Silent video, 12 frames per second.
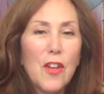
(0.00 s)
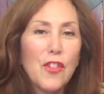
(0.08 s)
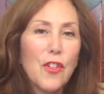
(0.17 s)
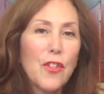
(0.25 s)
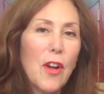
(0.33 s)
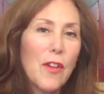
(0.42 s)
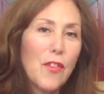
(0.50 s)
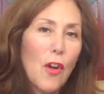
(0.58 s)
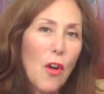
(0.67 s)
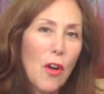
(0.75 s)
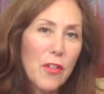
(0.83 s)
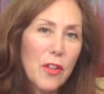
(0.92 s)
Turn off
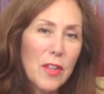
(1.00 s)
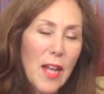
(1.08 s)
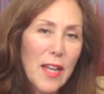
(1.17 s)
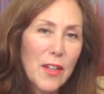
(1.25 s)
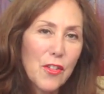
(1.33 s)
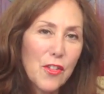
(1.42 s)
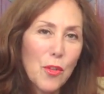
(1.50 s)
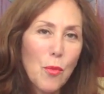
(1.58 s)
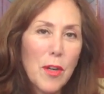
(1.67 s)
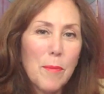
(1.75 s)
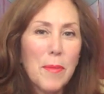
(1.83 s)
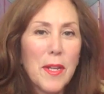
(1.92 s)
all the lights. You
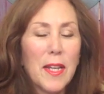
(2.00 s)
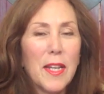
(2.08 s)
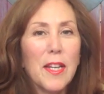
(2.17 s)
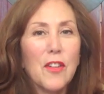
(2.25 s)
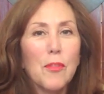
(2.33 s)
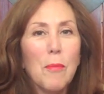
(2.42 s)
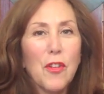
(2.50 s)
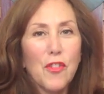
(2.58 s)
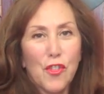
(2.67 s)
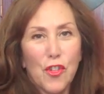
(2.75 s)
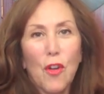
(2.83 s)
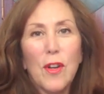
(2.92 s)
want to be in as
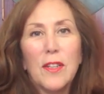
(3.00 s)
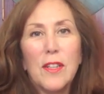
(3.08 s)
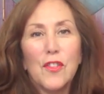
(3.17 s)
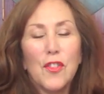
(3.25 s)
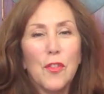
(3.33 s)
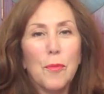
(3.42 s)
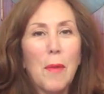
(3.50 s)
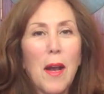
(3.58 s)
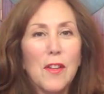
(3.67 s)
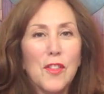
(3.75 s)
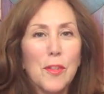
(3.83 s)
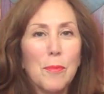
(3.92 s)
much darkness as
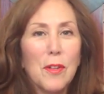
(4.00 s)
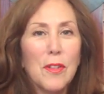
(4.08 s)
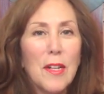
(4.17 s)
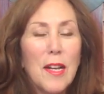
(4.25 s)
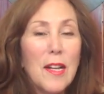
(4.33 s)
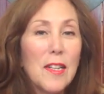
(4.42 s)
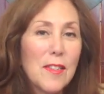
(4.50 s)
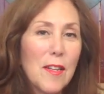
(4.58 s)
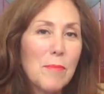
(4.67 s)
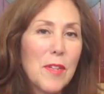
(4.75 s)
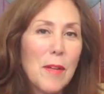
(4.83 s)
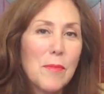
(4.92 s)
possible.
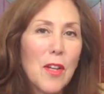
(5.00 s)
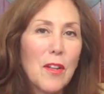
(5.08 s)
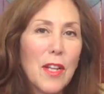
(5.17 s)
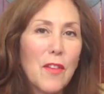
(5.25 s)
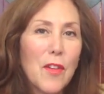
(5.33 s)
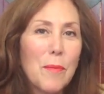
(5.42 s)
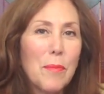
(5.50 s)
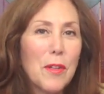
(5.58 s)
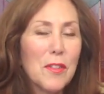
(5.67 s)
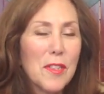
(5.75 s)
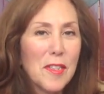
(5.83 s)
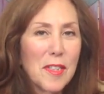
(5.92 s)
Sometimes I'll even
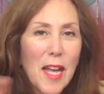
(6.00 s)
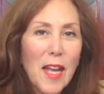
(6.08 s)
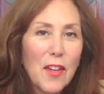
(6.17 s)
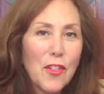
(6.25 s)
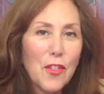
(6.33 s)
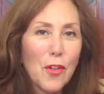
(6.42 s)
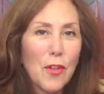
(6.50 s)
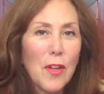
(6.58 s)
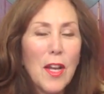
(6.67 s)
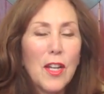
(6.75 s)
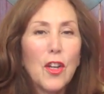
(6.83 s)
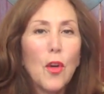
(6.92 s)
build a tent or
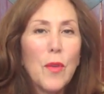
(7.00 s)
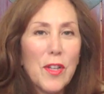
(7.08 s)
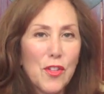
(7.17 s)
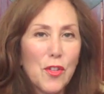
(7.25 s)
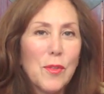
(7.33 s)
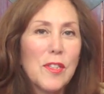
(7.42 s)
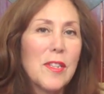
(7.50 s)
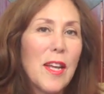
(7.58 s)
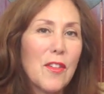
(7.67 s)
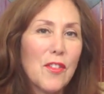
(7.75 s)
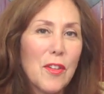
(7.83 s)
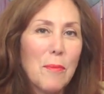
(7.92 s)
go into a
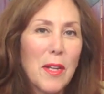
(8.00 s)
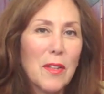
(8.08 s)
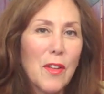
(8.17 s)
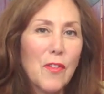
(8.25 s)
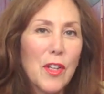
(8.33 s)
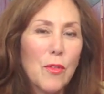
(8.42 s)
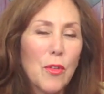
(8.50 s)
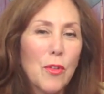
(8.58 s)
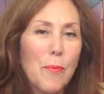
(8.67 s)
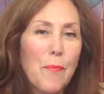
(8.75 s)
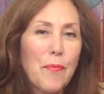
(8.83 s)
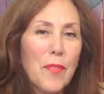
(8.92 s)
tent in my living
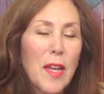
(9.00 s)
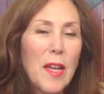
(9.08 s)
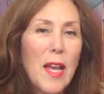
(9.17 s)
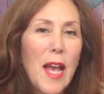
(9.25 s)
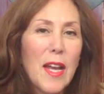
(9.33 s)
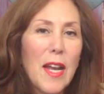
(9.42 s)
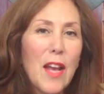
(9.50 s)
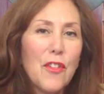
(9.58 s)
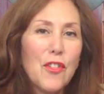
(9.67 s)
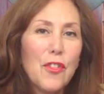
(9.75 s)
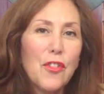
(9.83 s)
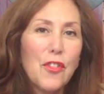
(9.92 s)
room. And
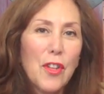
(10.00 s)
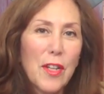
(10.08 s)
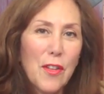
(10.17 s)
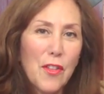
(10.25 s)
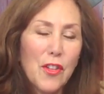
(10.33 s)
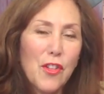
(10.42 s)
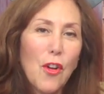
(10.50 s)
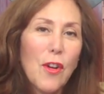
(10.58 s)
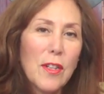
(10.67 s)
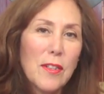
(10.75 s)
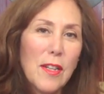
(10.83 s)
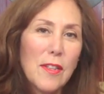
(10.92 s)
as you sit in the
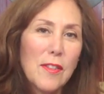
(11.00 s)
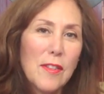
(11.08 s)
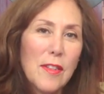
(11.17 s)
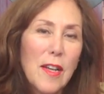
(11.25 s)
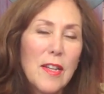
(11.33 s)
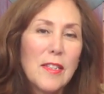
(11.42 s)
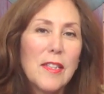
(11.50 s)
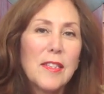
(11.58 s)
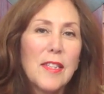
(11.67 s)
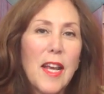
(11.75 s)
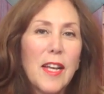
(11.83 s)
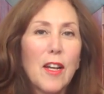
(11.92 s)
darkness, to
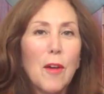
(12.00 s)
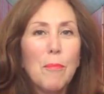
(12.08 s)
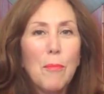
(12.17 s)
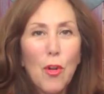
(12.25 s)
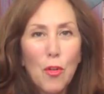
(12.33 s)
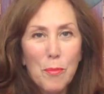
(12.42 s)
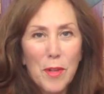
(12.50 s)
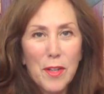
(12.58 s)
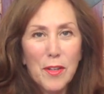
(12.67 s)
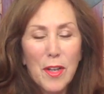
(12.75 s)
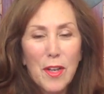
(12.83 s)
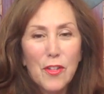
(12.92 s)
take a moment
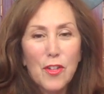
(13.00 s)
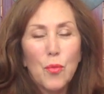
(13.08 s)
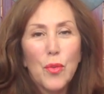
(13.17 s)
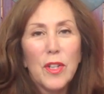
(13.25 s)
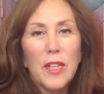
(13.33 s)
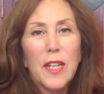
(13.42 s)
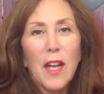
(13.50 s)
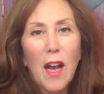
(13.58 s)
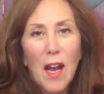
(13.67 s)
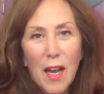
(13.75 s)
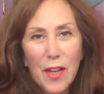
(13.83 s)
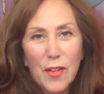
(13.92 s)
to really
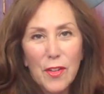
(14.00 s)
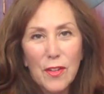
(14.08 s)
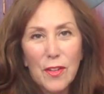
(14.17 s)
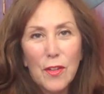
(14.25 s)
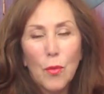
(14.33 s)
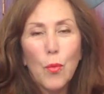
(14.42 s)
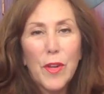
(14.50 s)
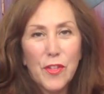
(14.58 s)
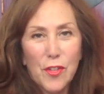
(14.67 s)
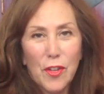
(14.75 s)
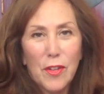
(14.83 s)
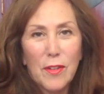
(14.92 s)
honor
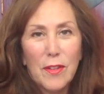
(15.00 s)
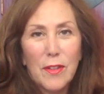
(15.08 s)
winter,